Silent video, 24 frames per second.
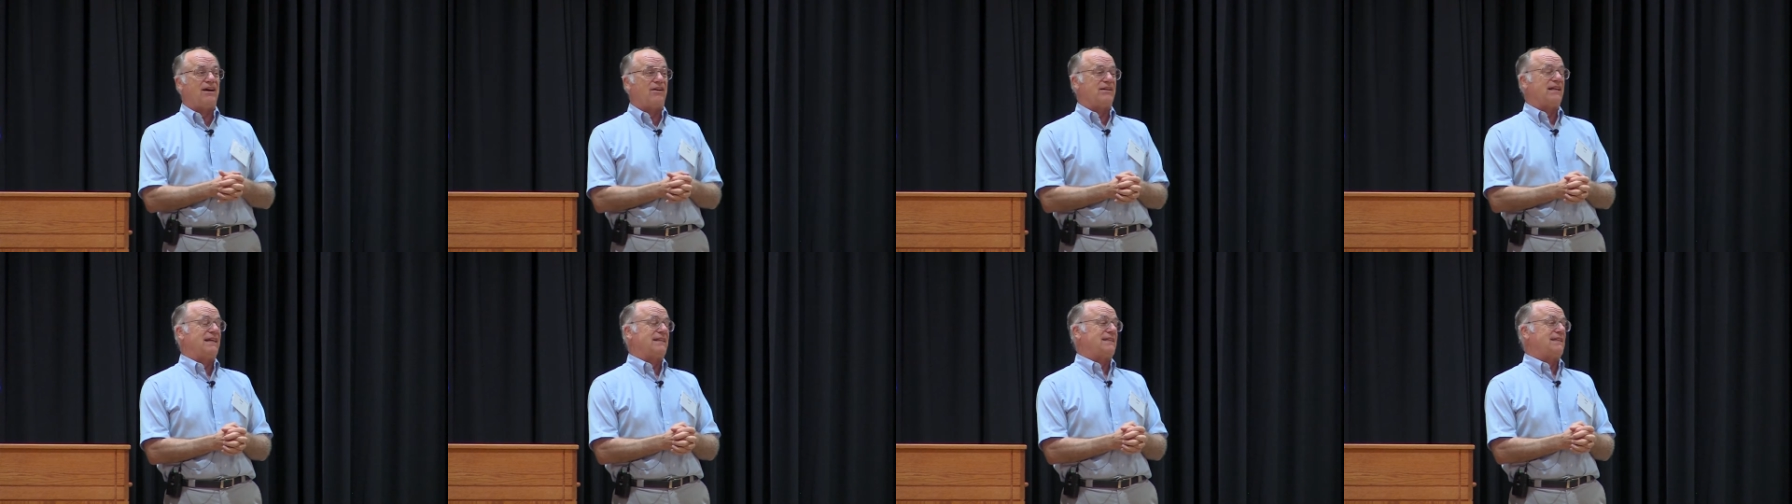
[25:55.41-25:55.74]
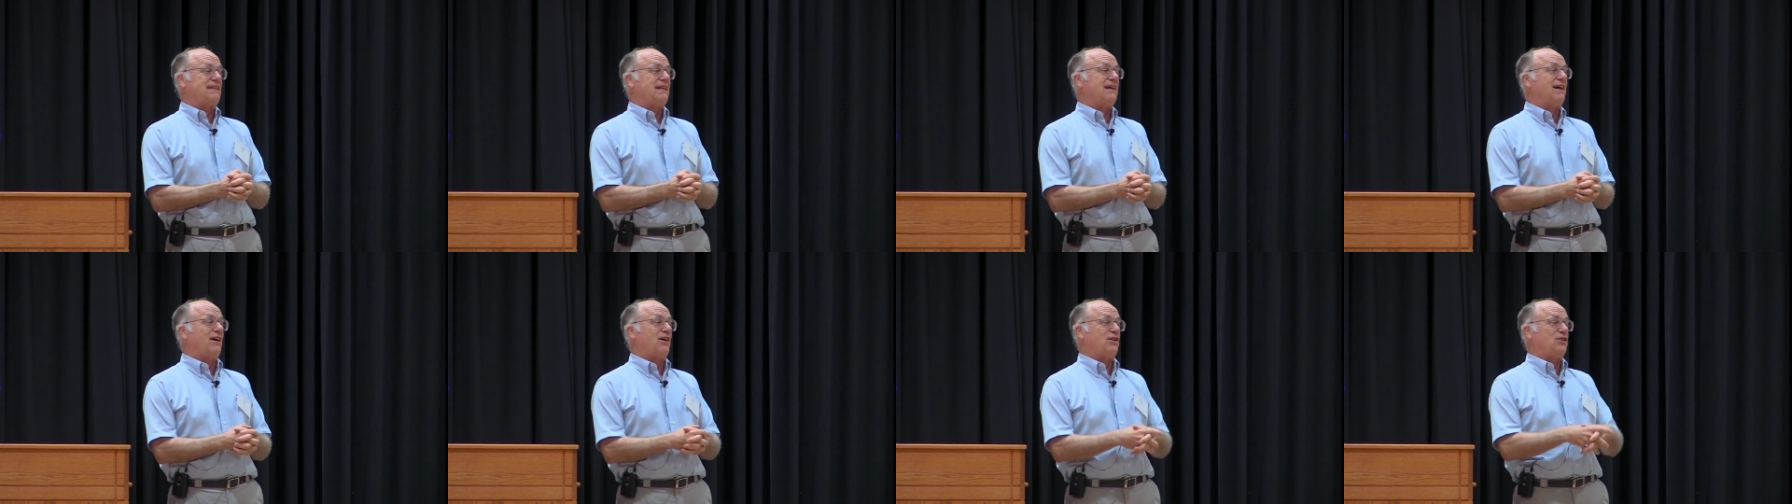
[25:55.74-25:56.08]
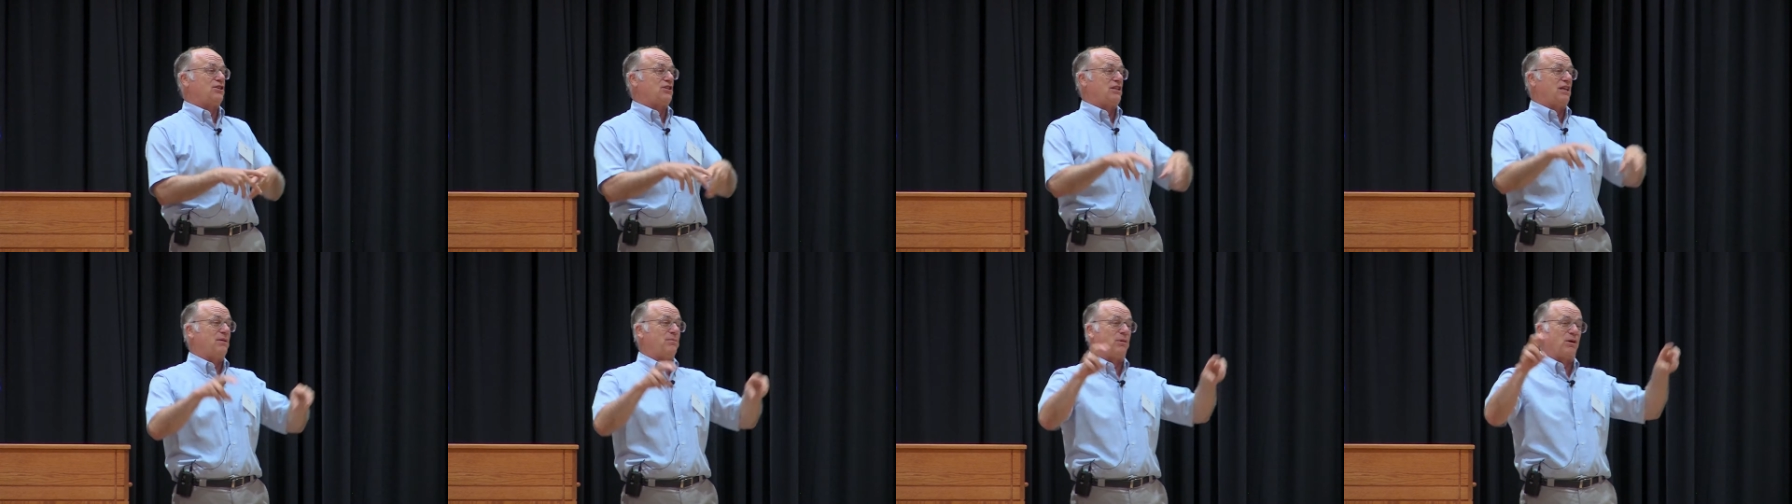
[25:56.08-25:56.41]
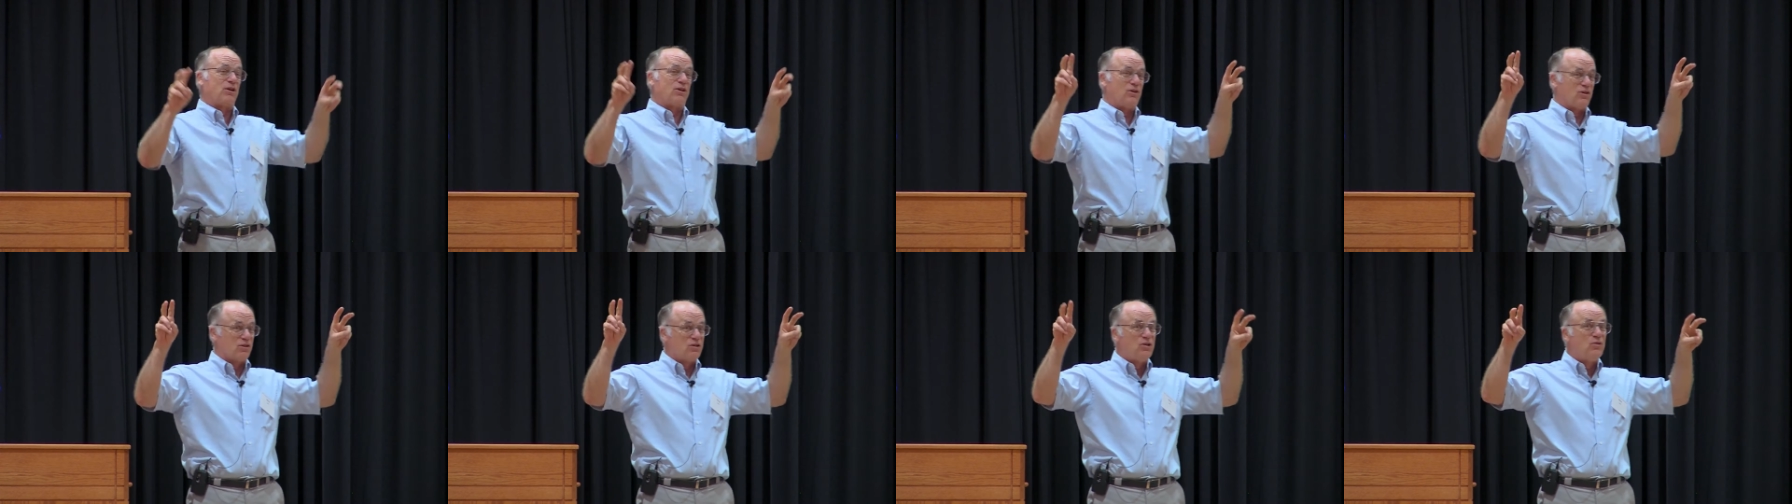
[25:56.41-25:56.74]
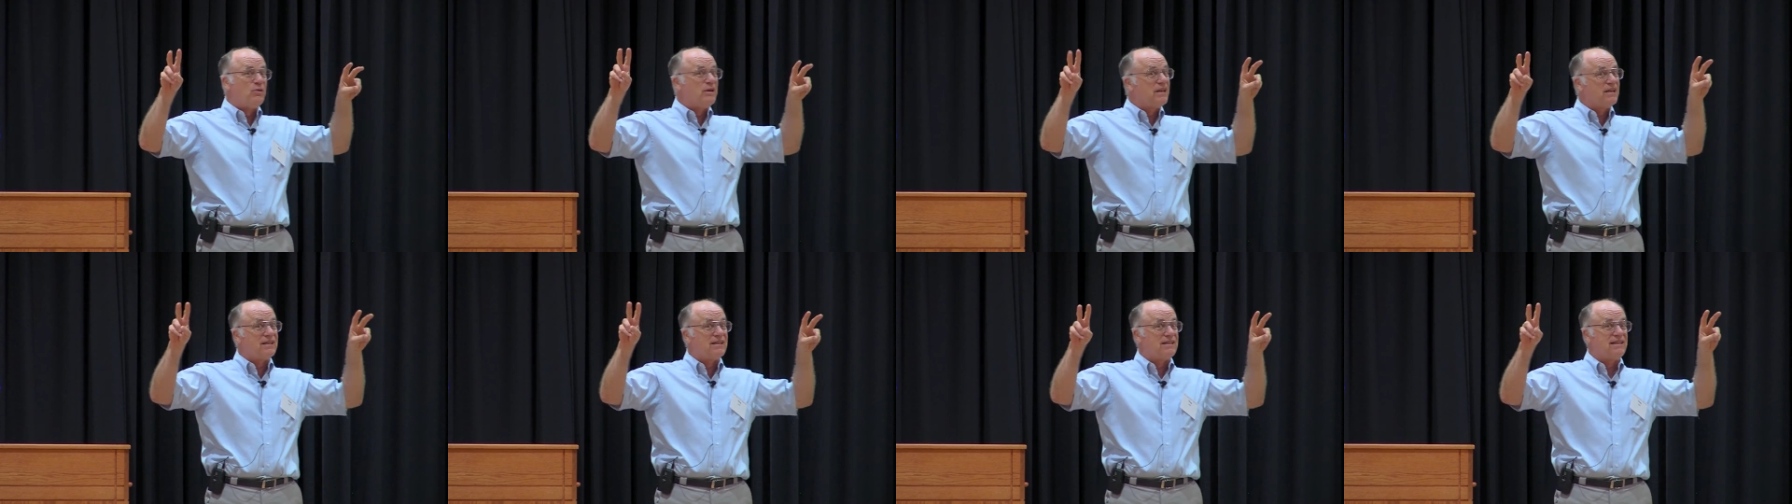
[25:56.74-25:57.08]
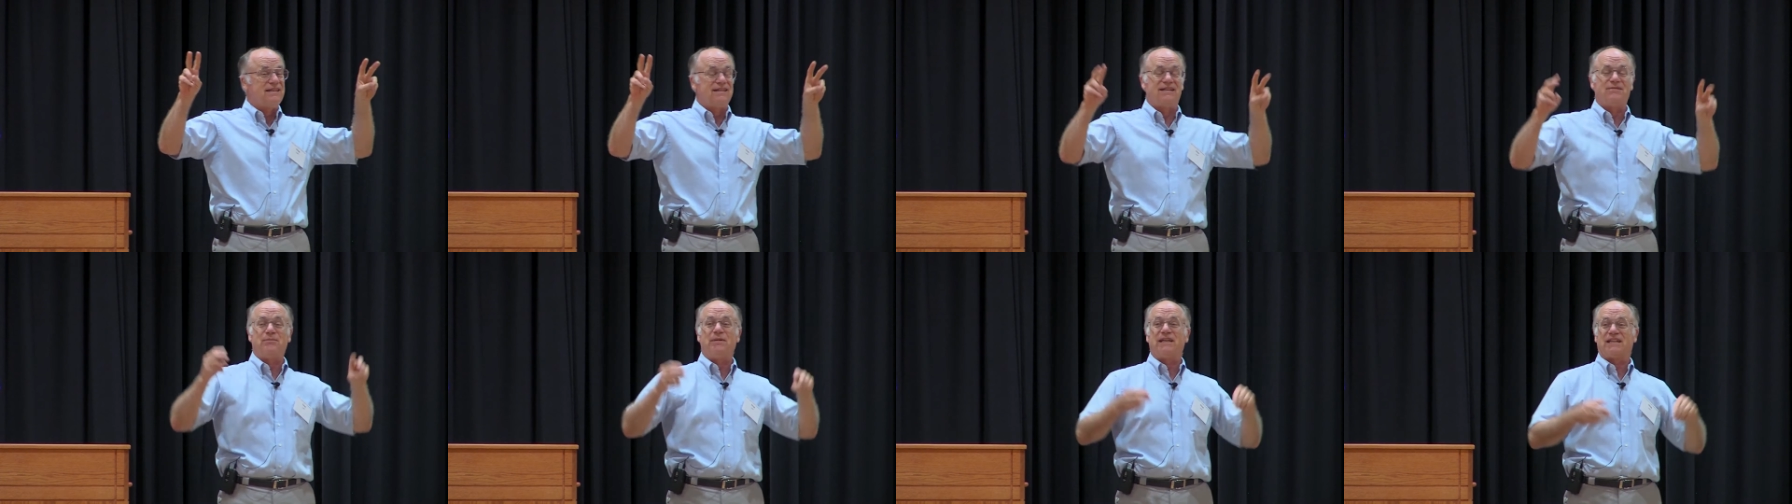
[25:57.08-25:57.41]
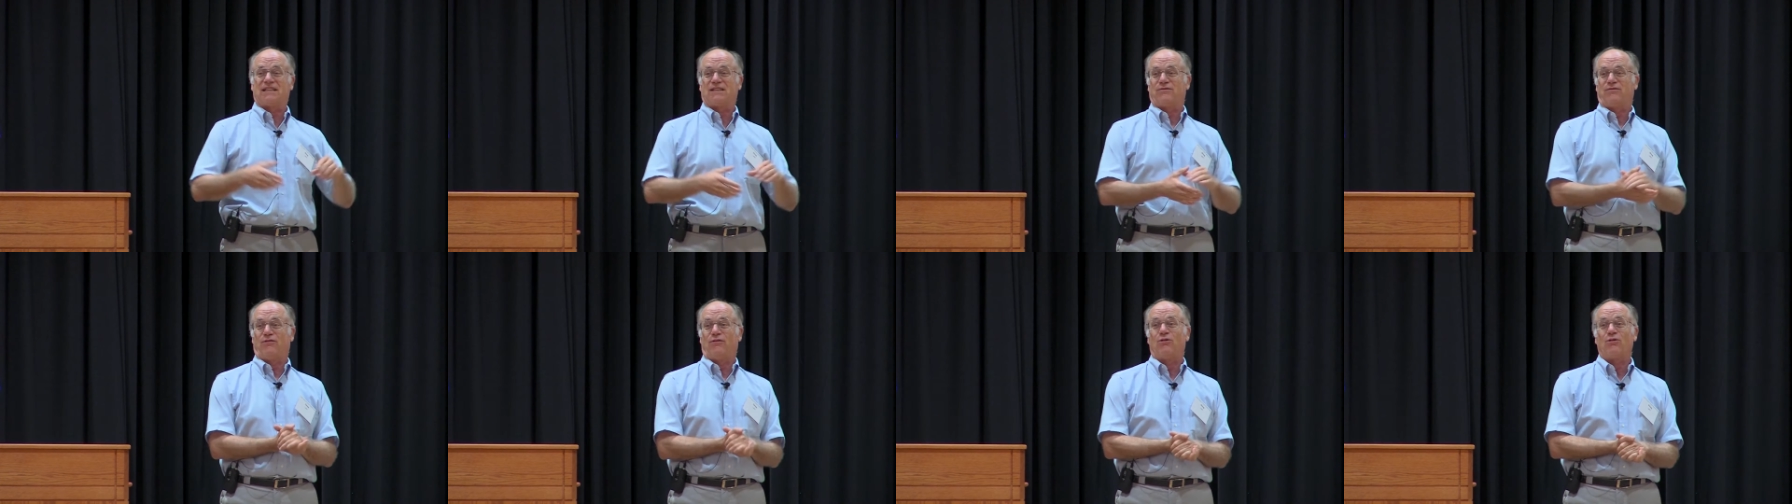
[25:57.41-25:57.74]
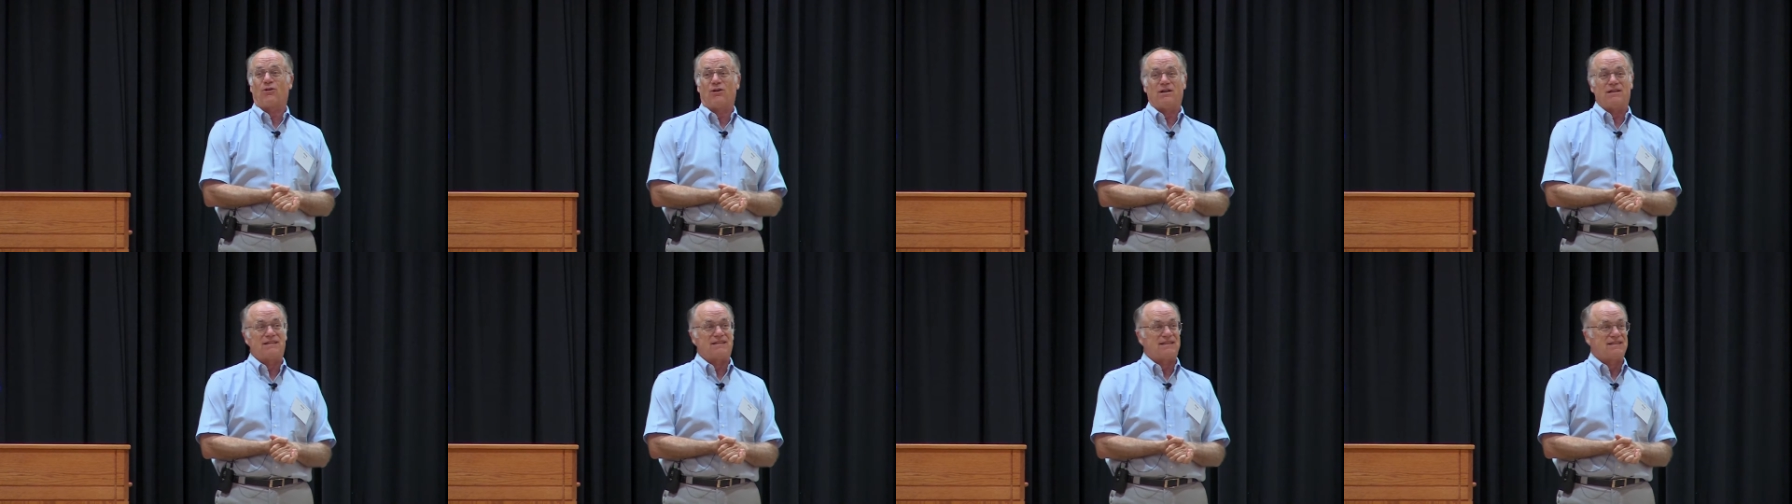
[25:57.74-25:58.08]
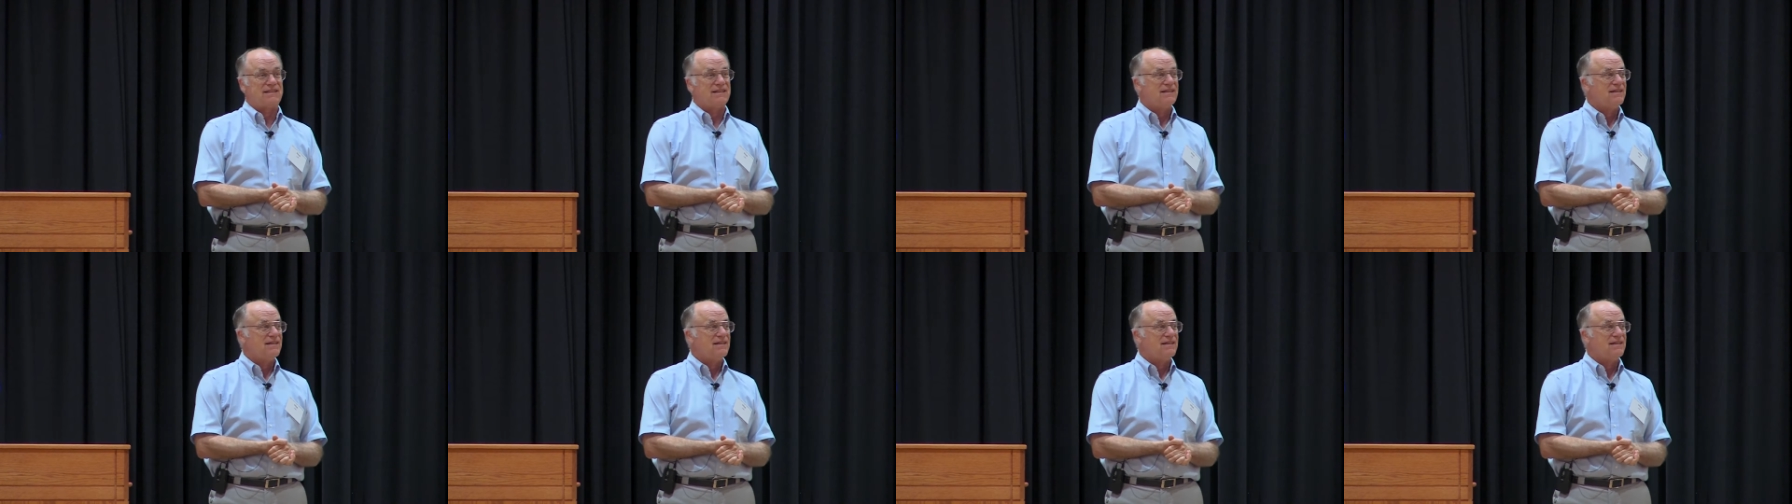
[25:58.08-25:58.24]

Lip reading: that's the archetypical New England mixed forest.